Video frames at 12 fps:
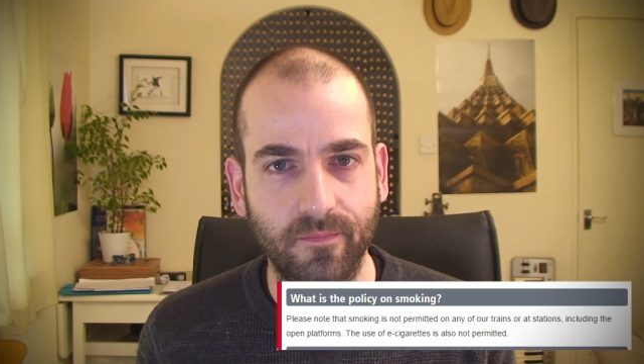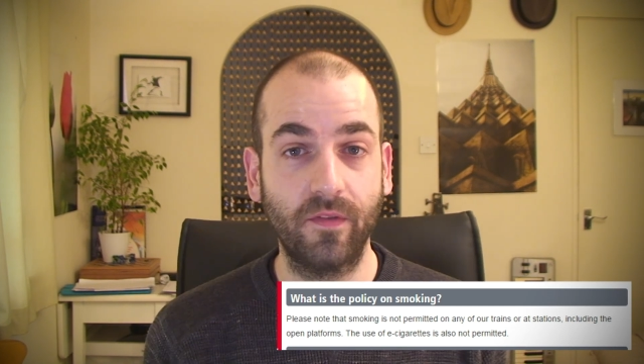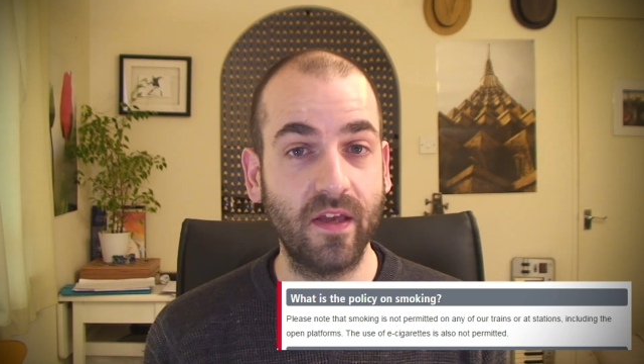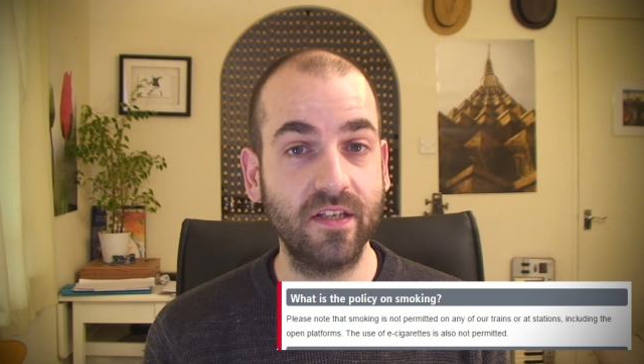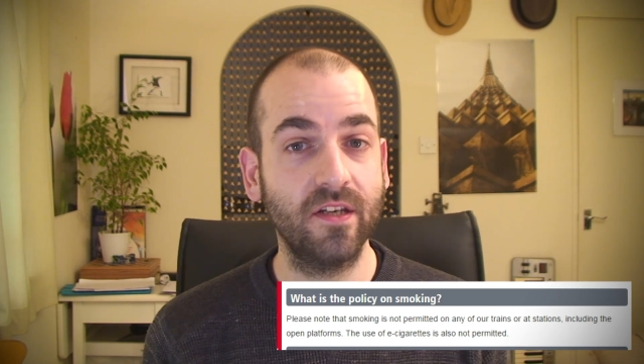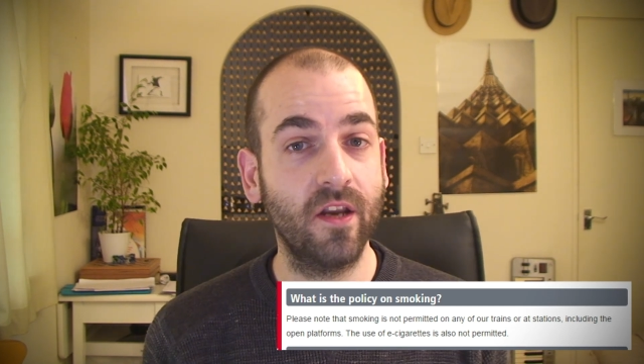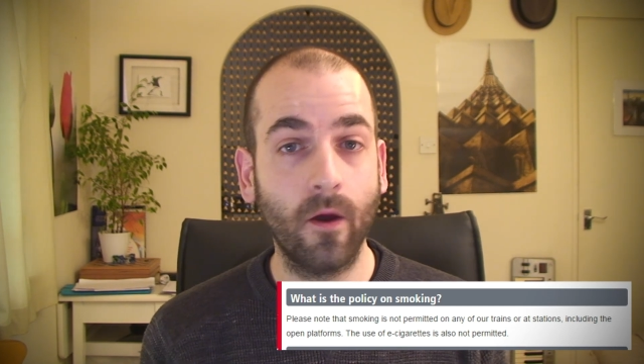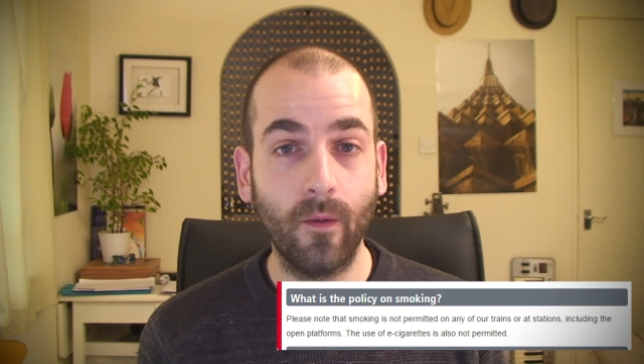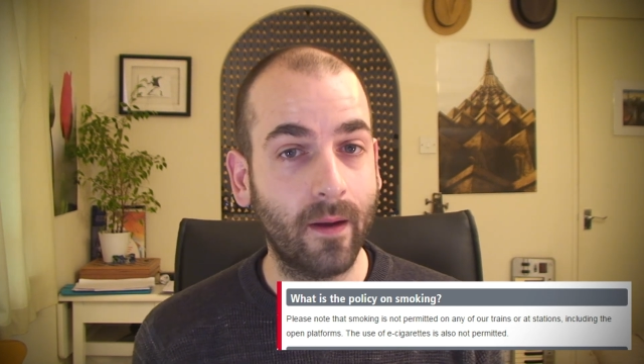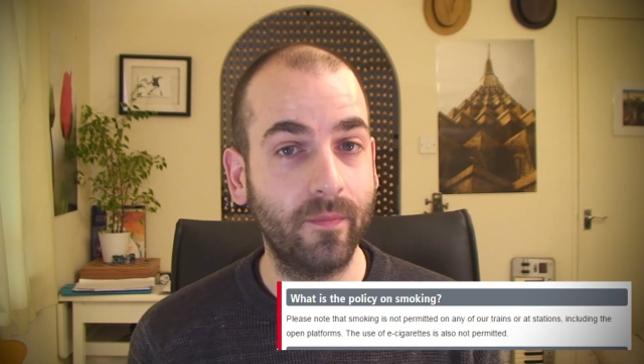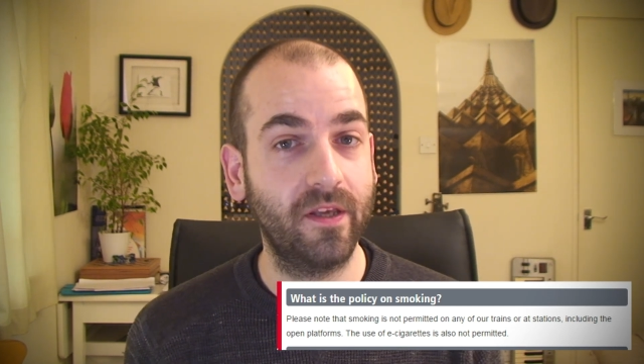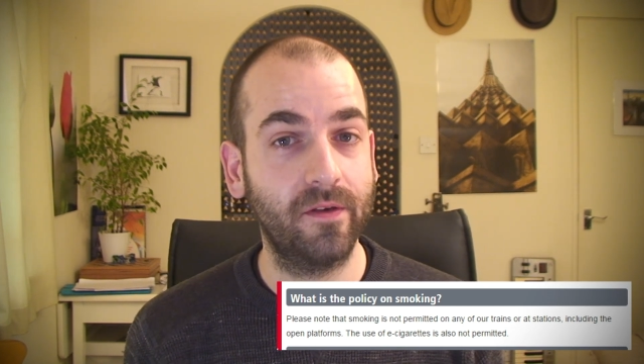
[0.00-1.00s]
There's no
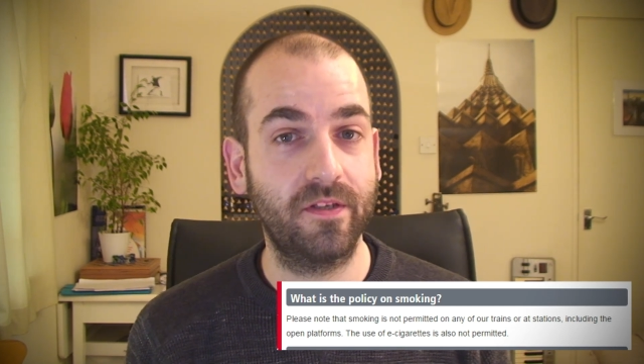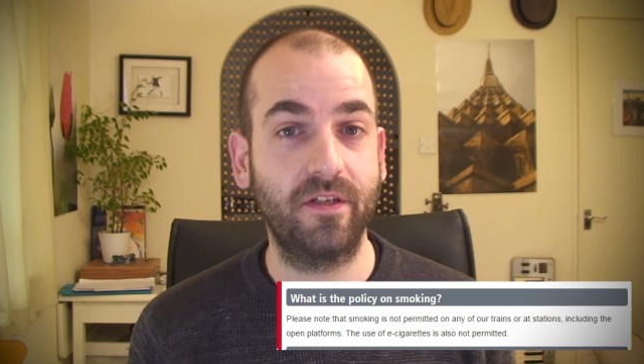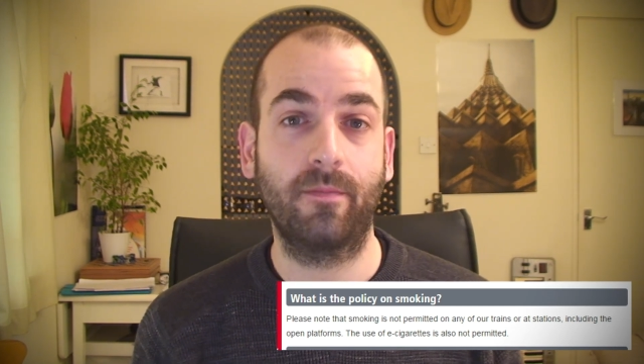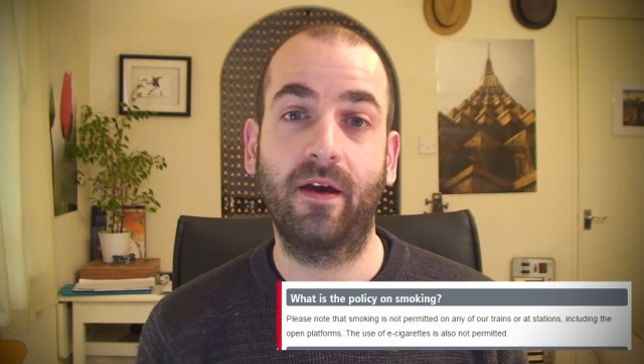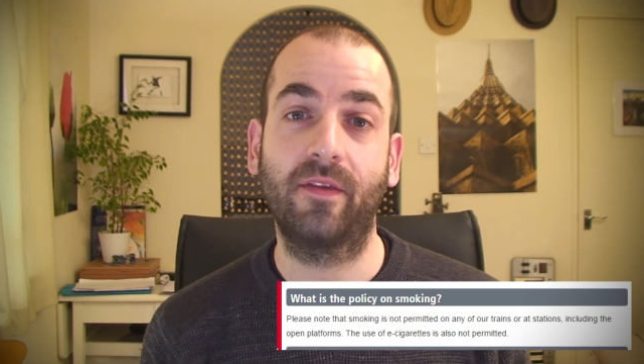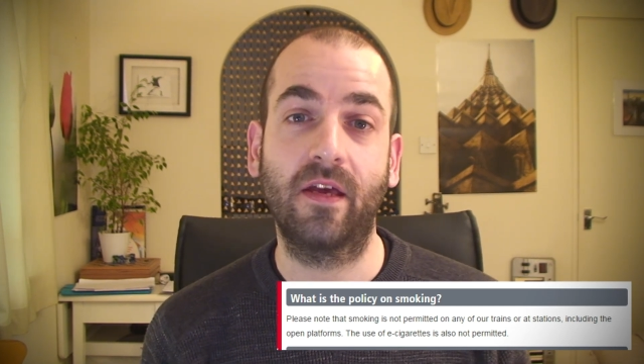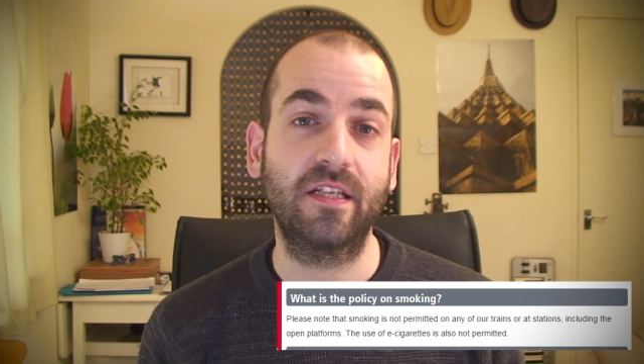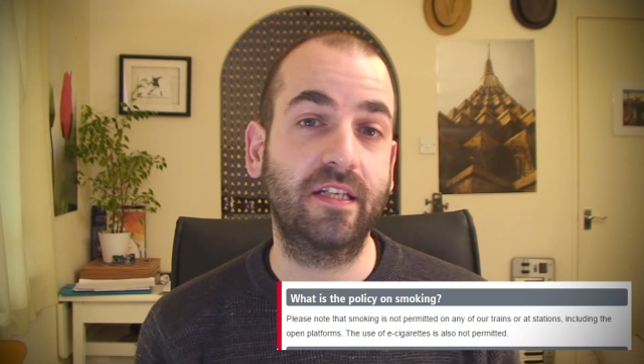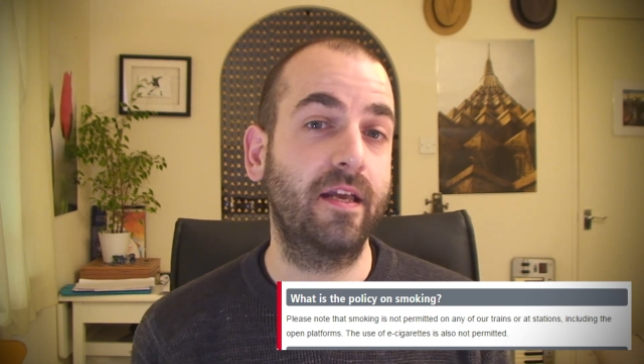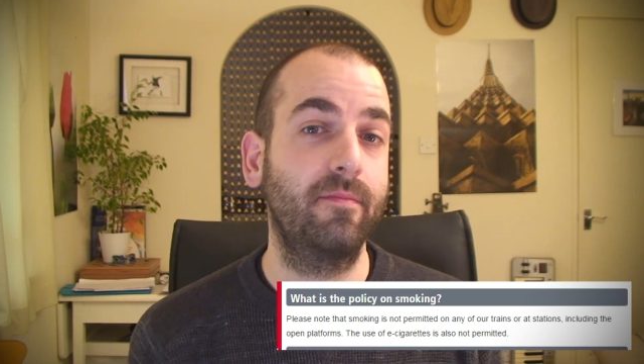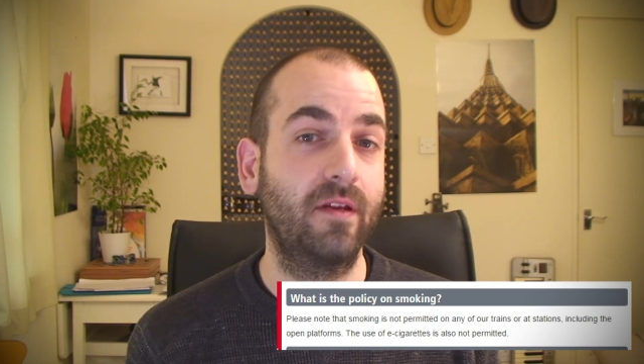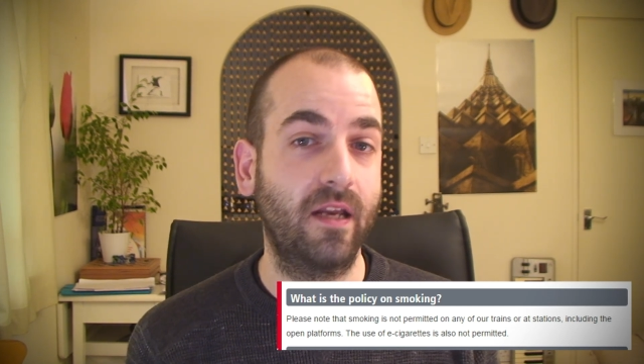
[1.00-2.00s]
ambiguity about that
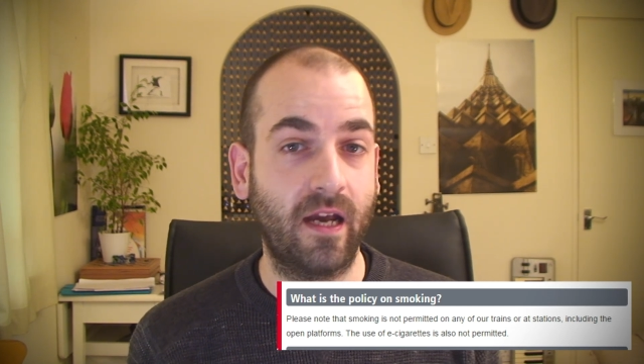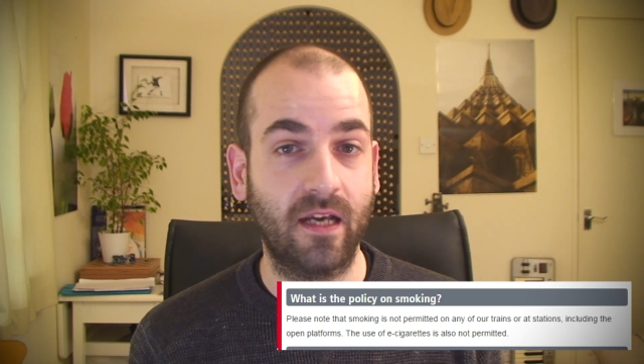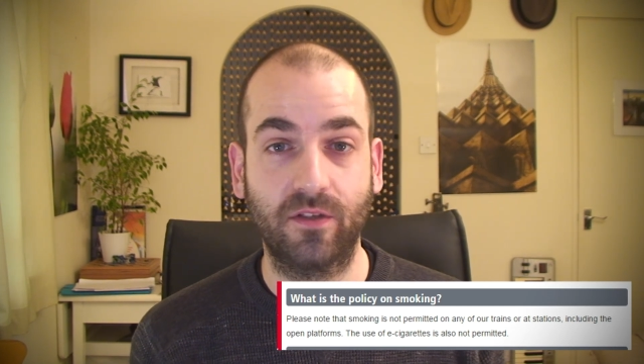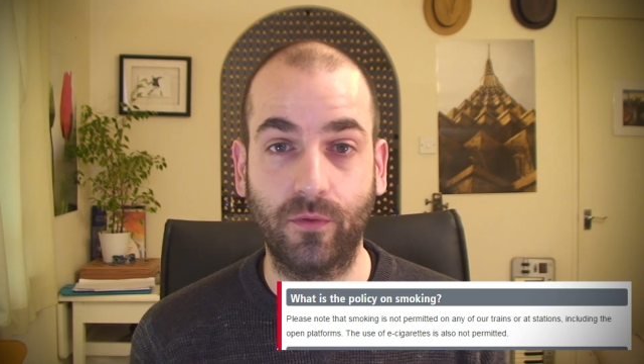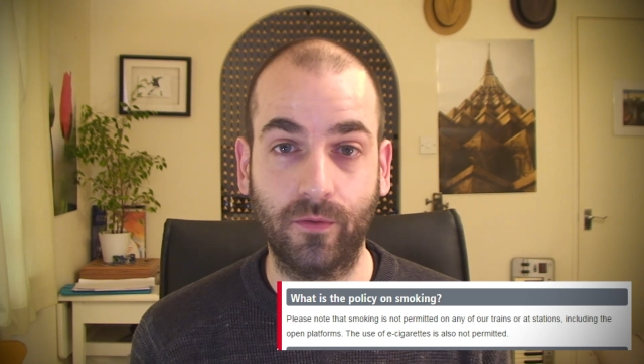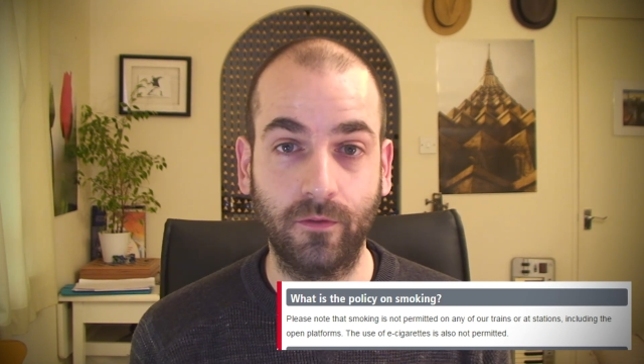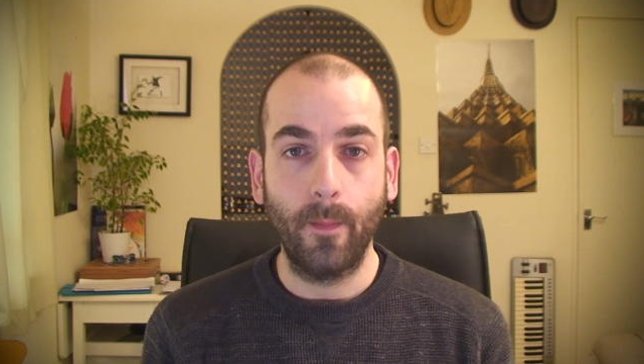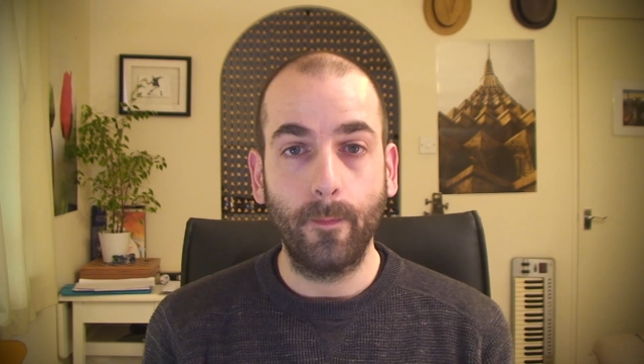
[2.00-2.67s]
statement at all.